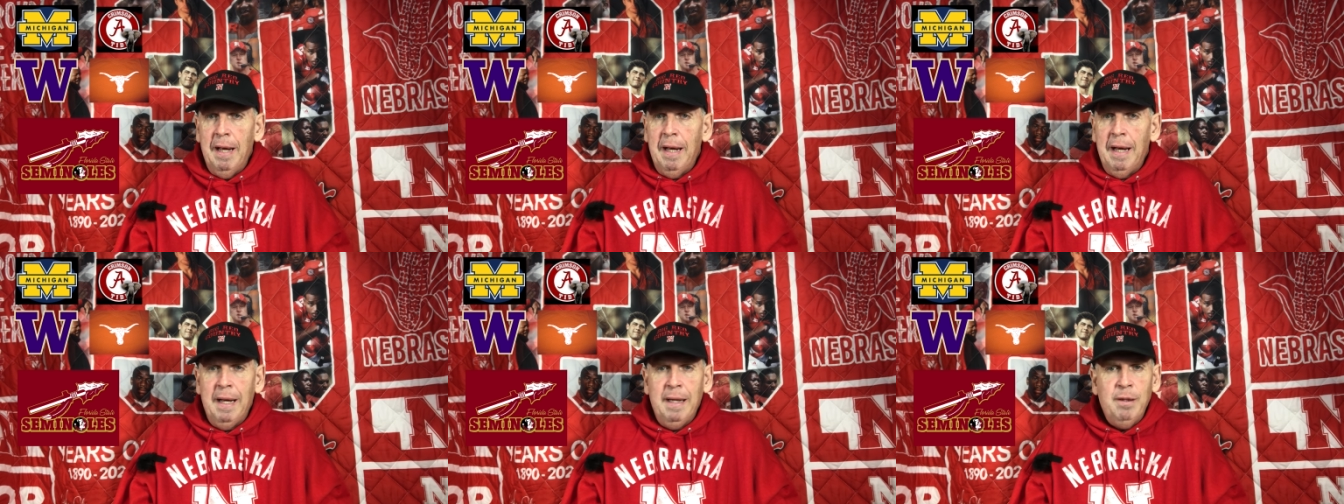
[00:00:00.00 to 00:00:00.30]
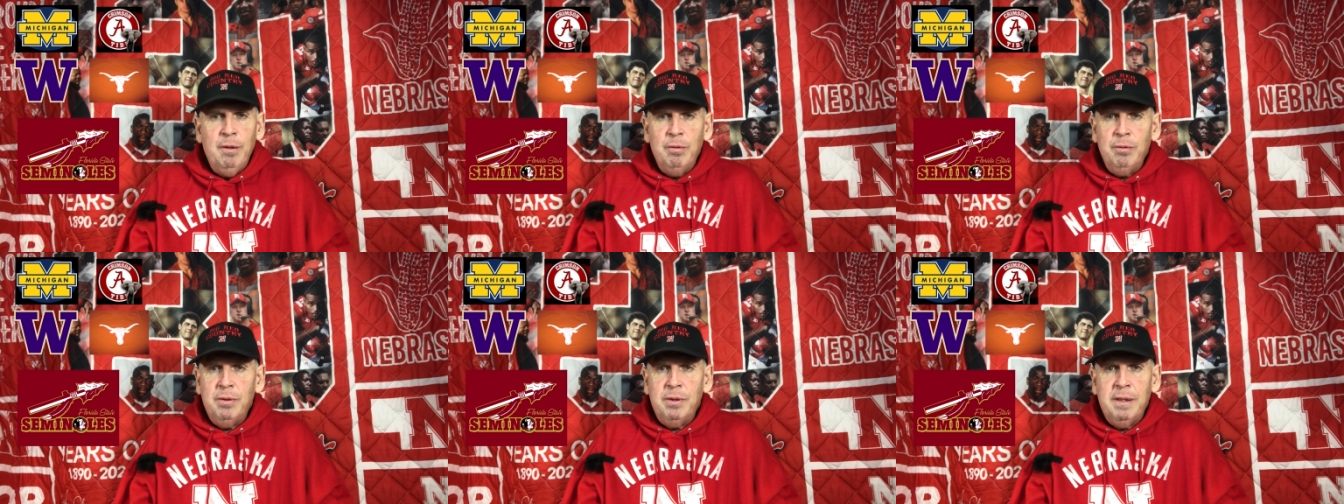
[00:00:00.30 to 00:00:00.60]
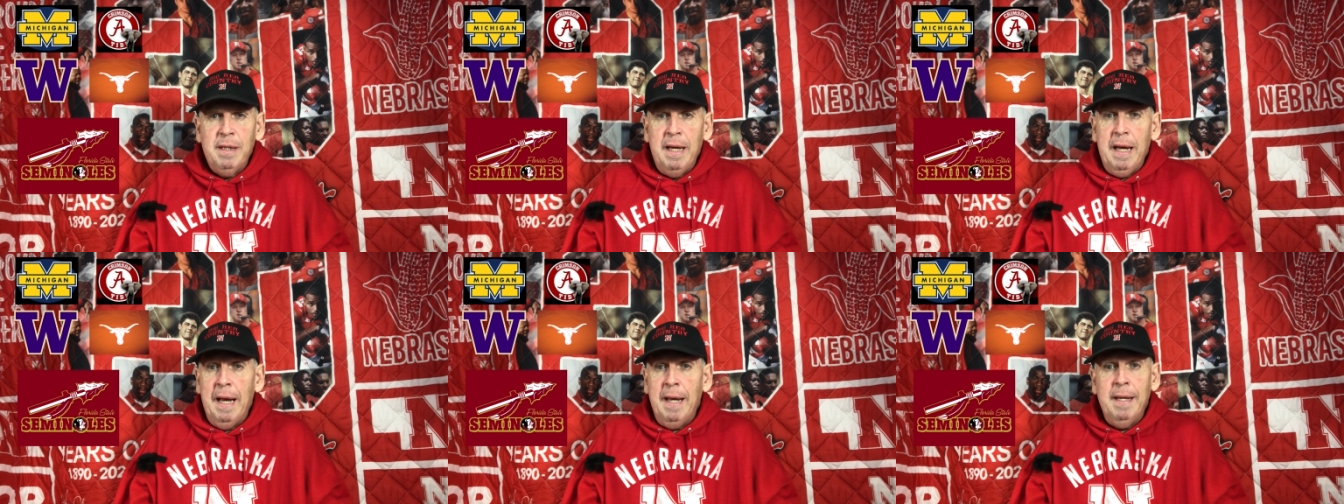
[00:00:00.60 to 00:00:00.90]
I don't
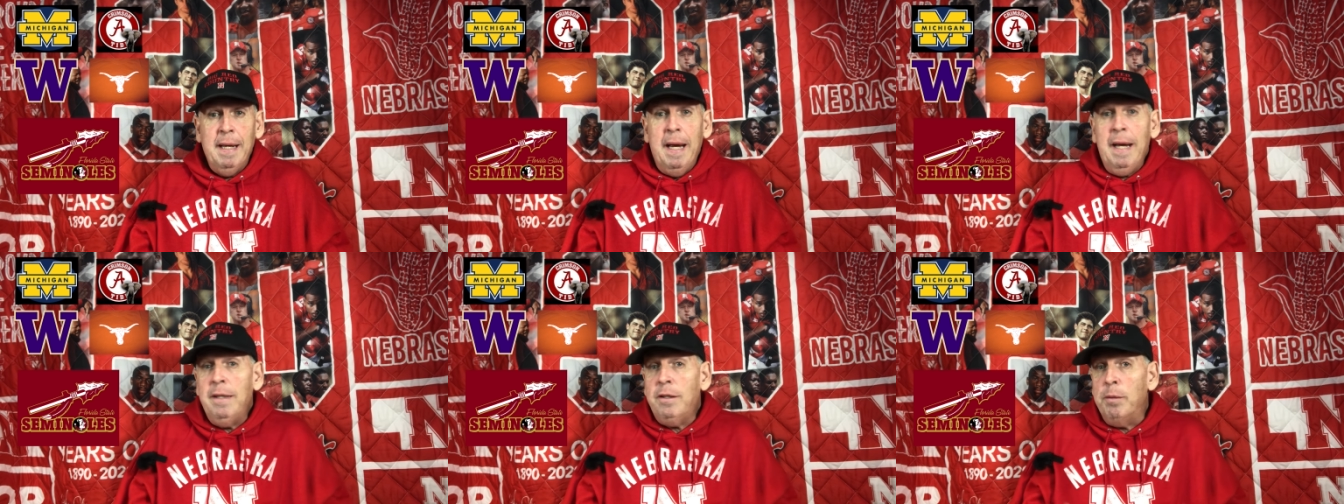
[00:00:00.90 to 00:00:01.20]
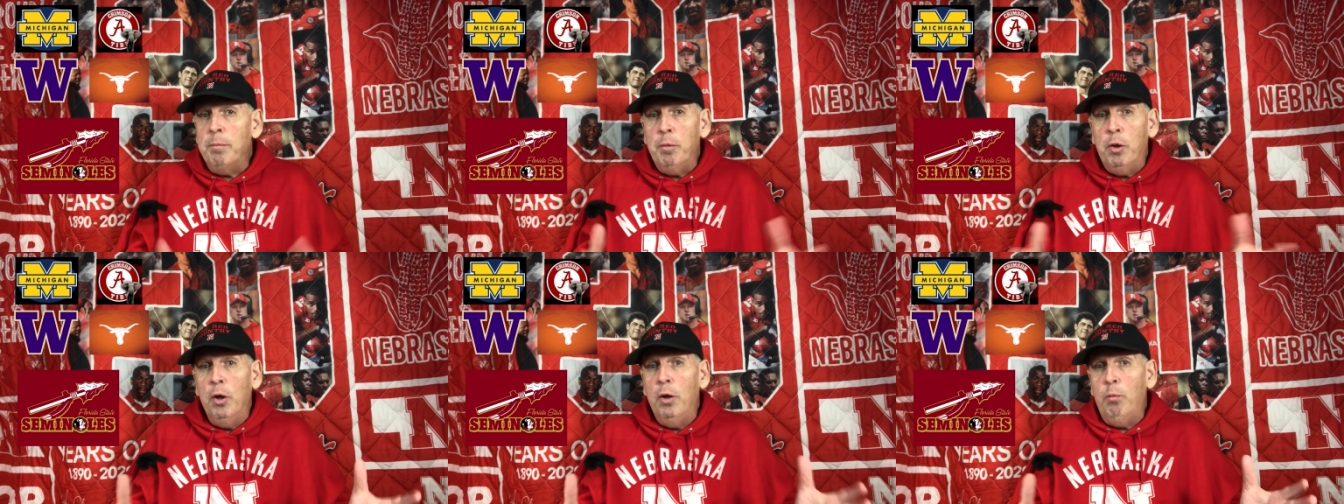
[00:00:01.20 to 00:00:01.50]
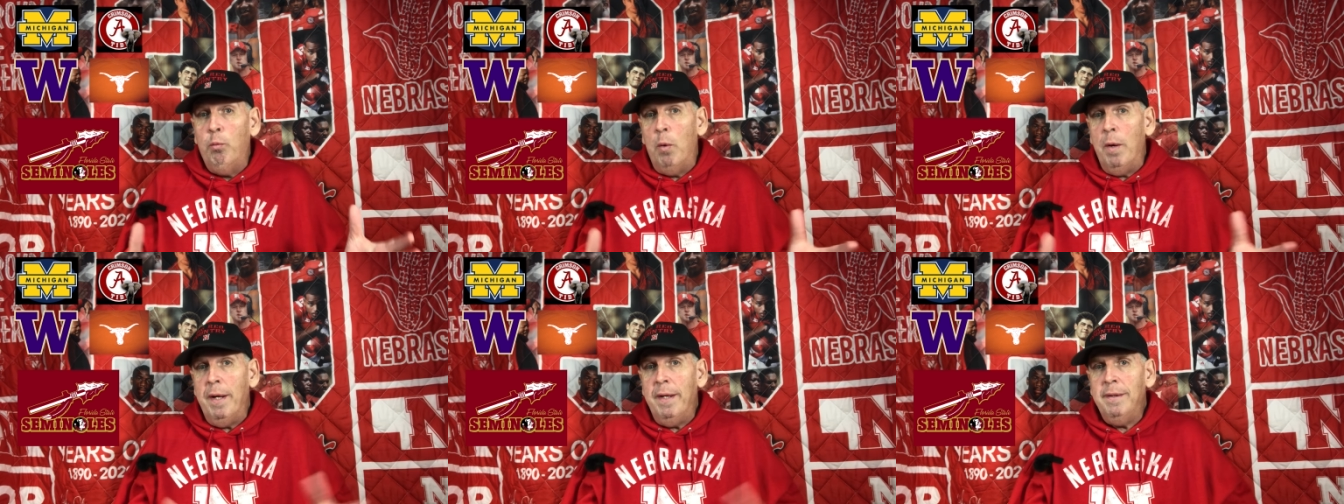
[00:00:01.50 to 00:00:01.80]
see, and they had some
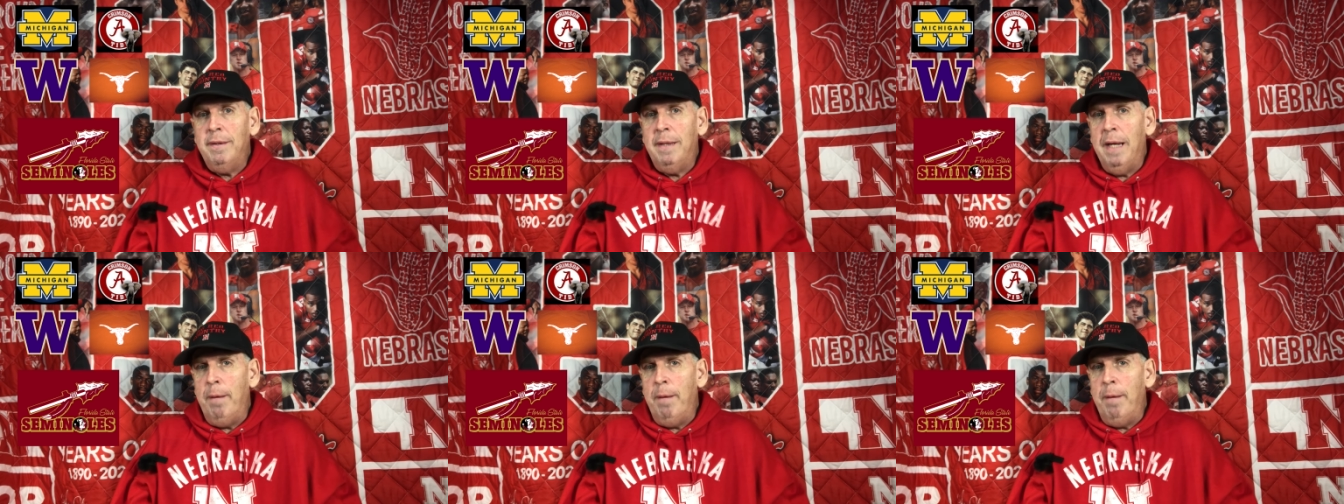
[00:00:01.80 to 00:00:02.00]
good wins.